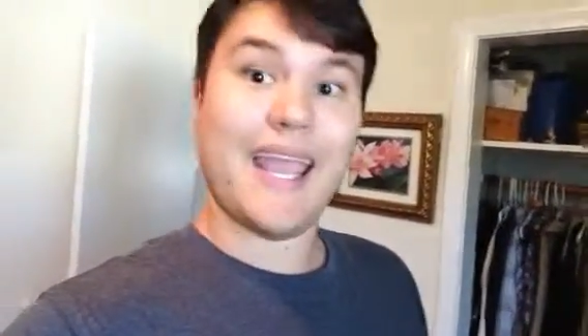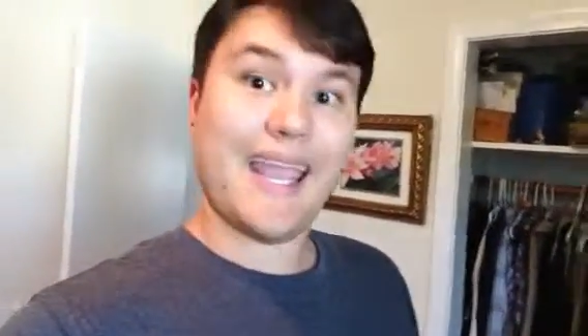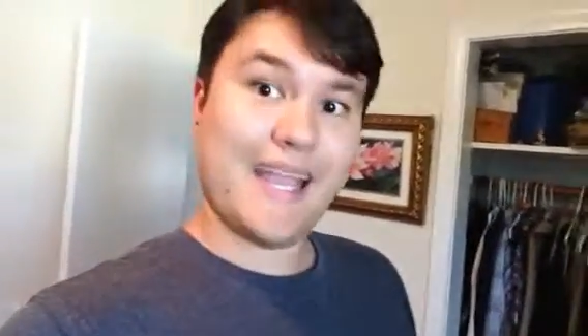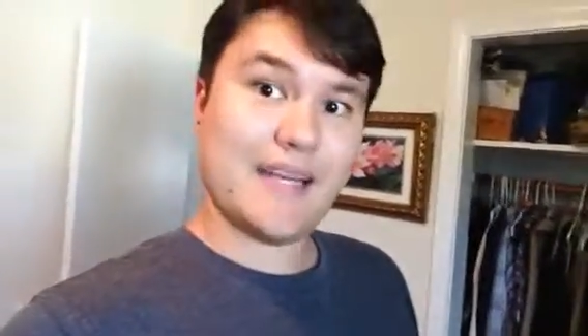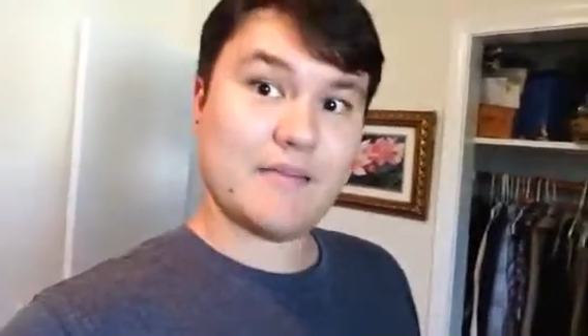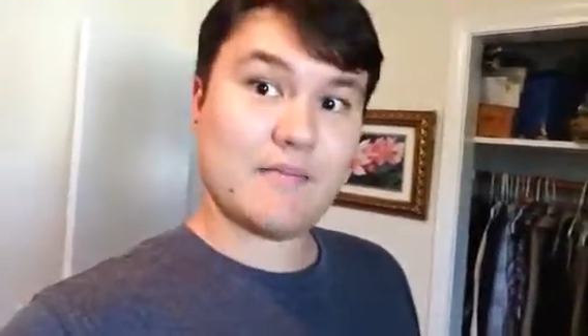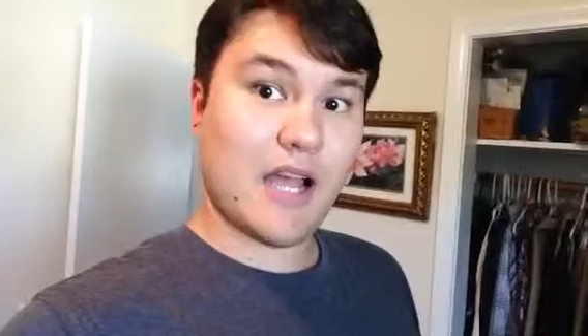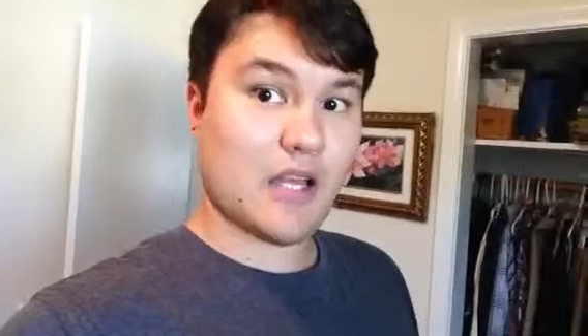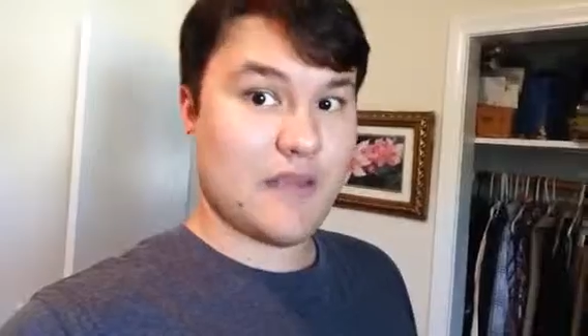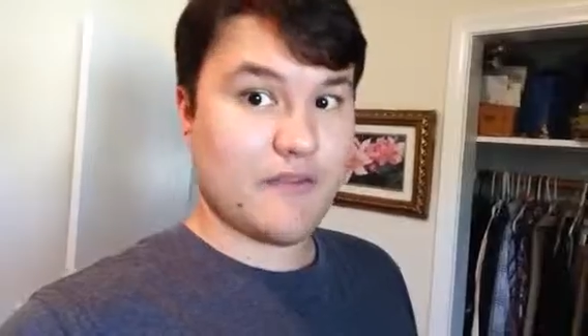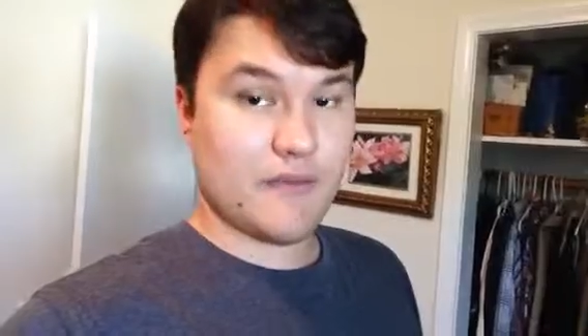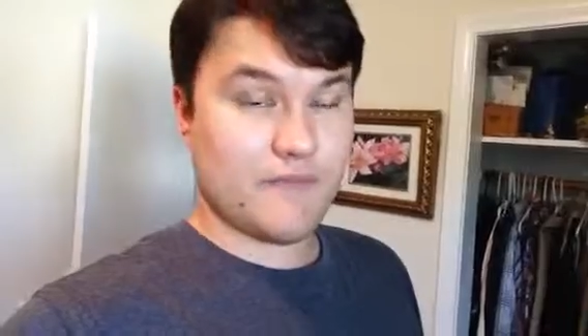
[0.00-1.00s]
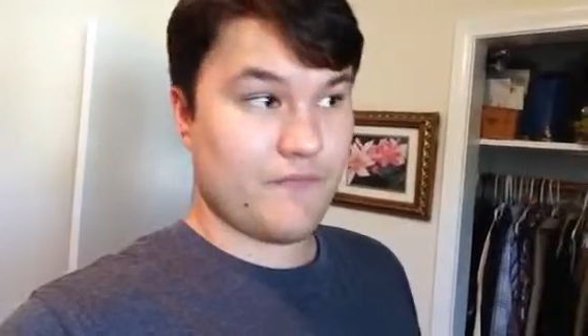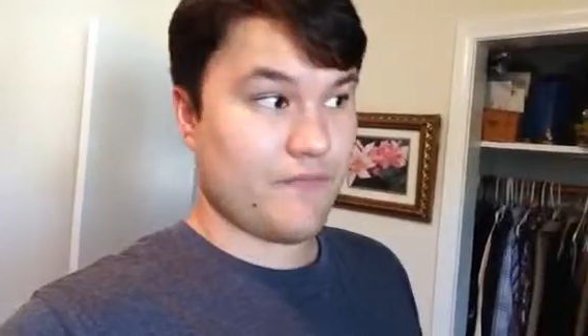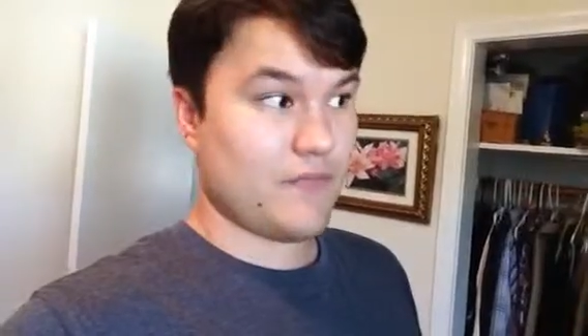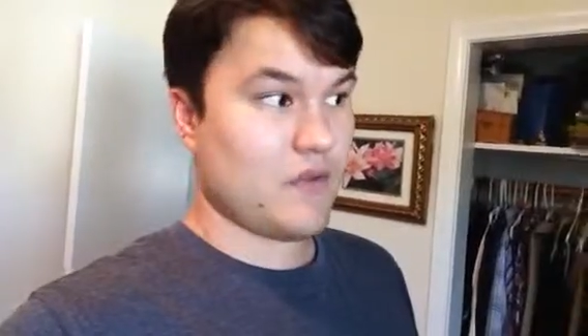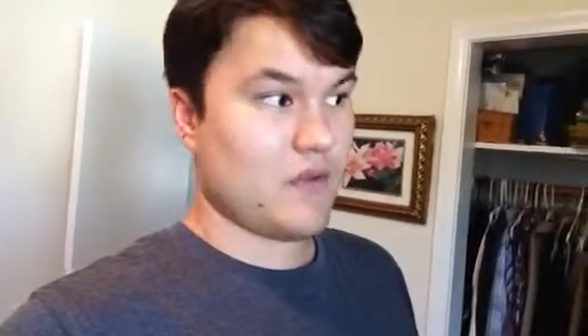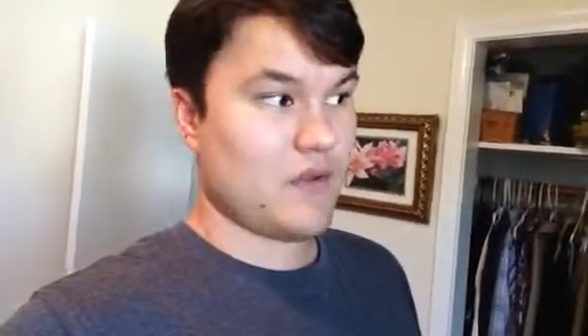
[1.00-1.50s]
and I'll leave it.
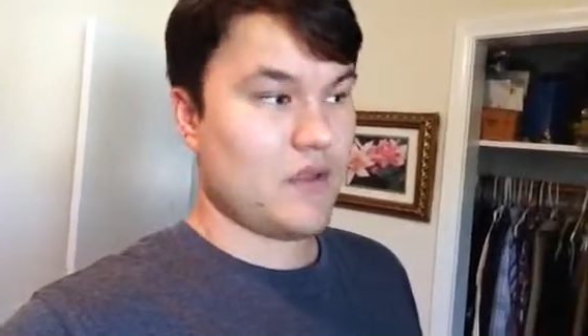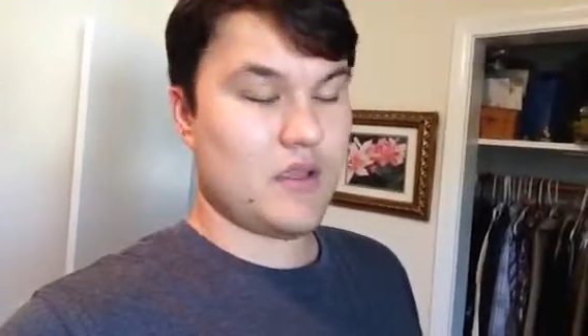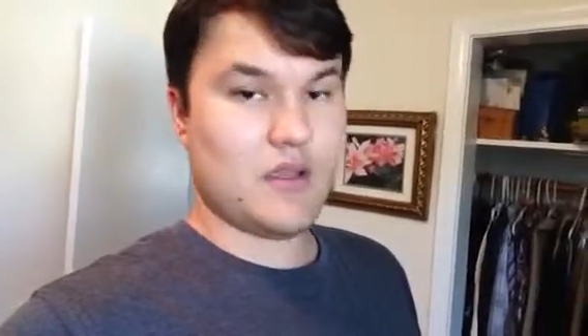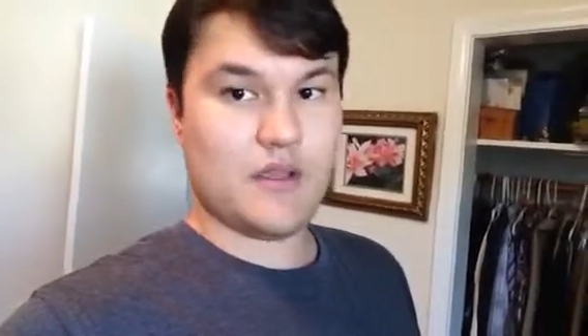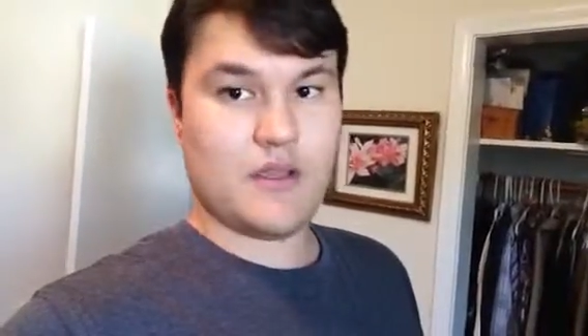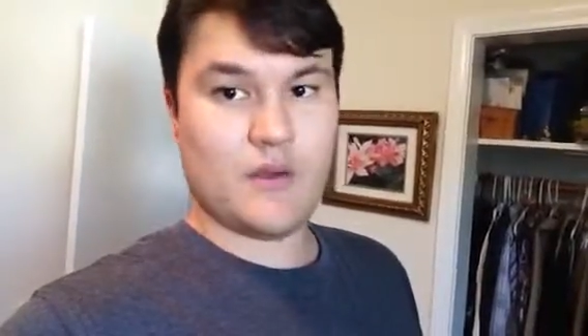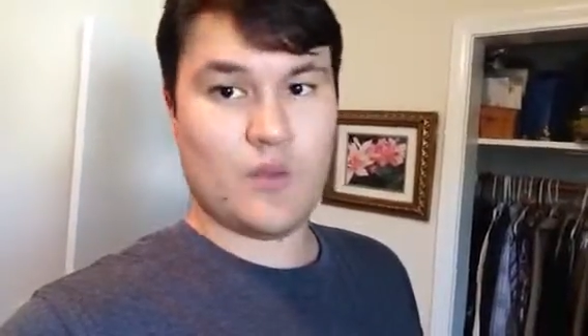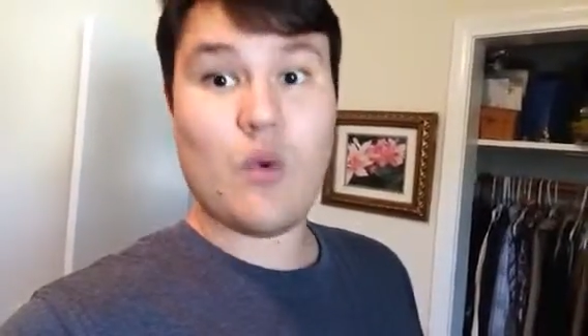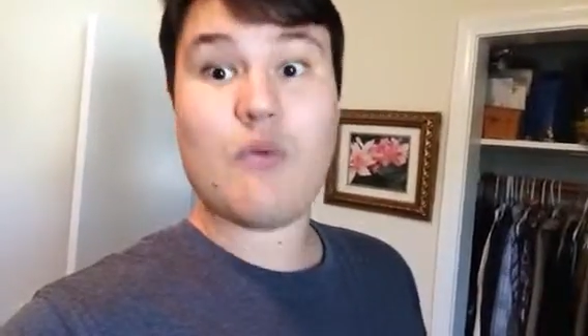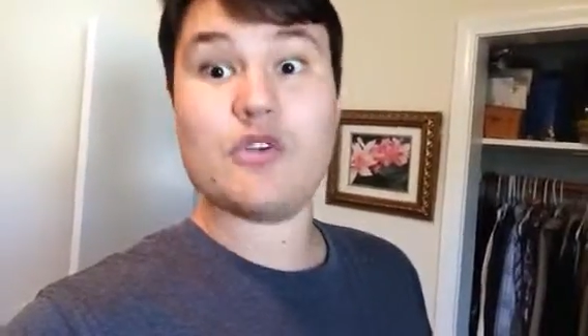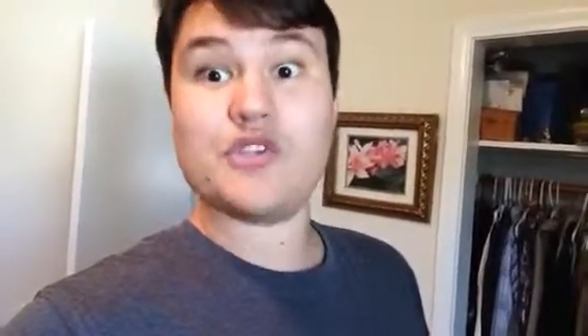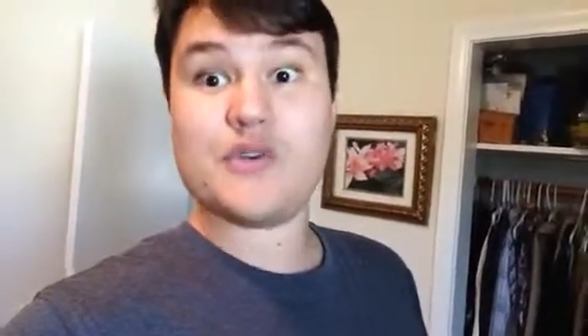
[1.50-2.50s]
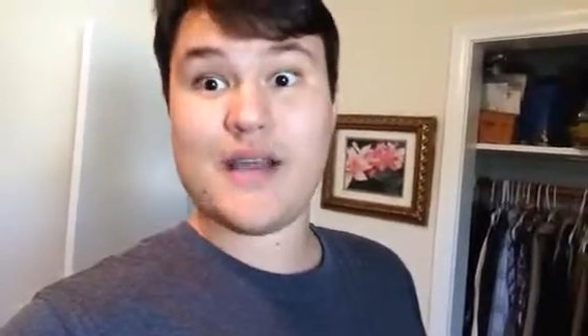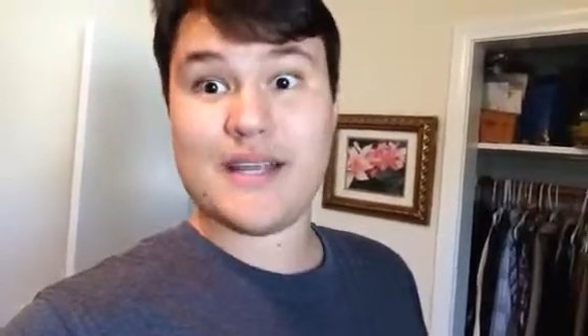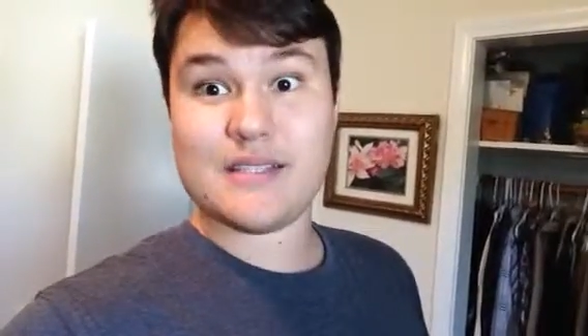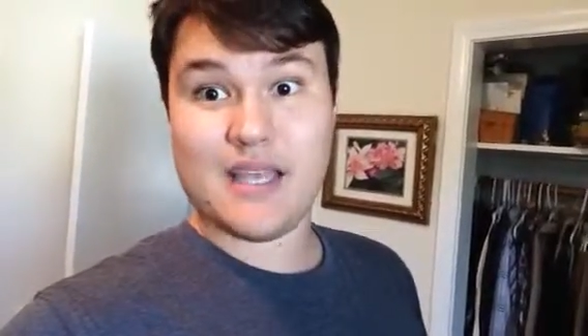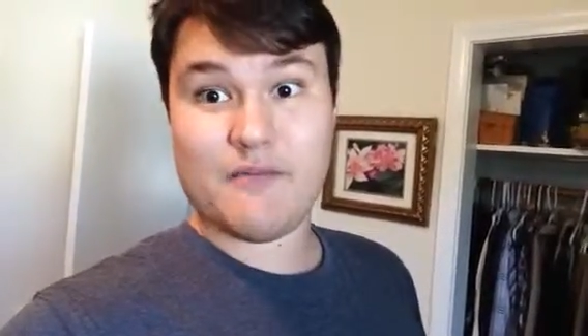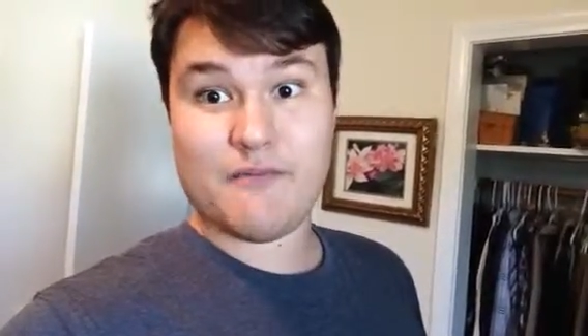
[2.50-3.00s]
And what would you
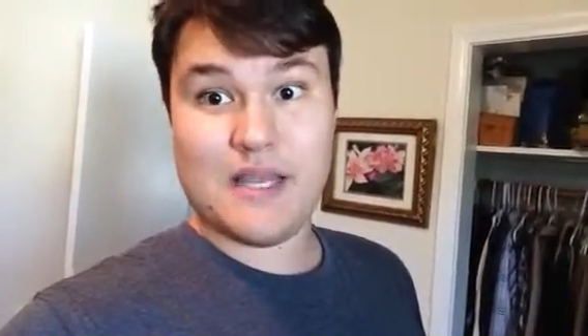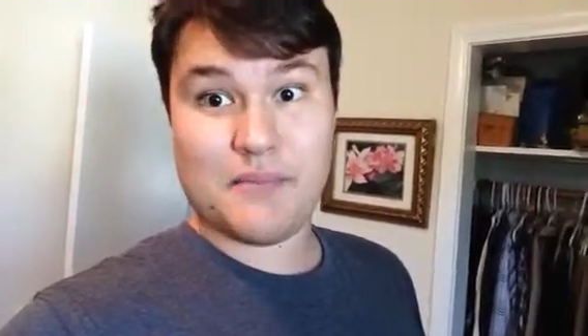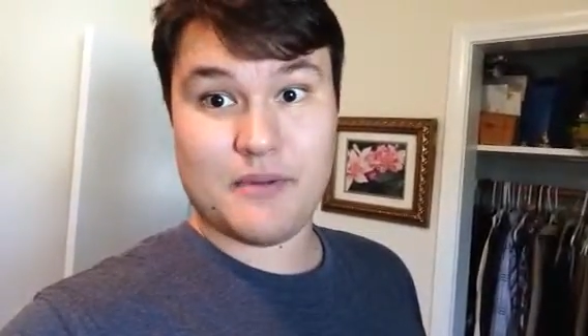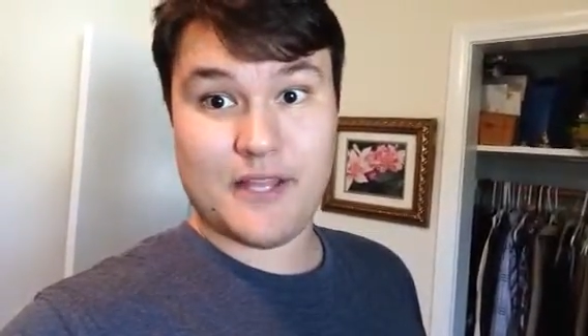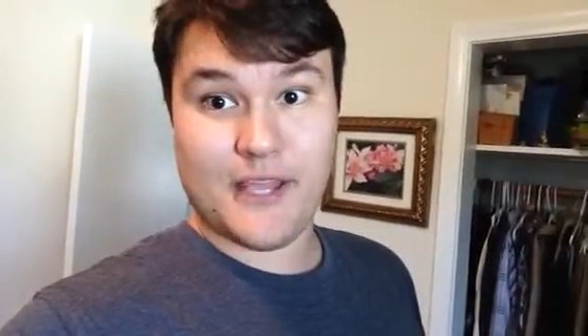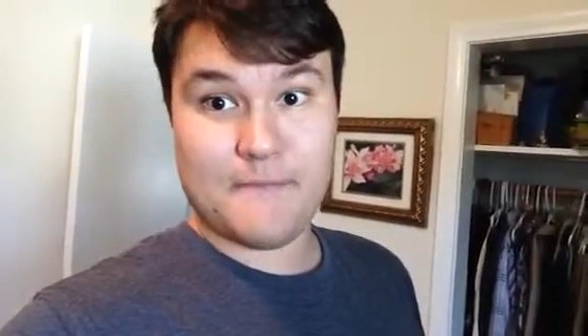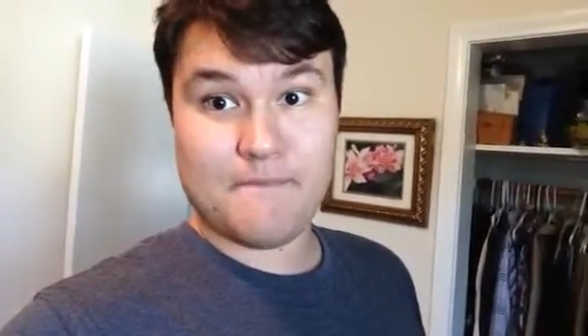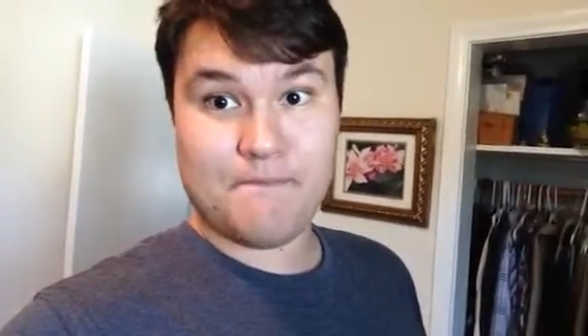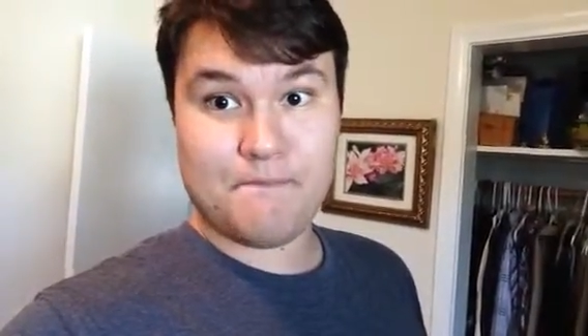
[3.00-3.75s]
guys like me to play?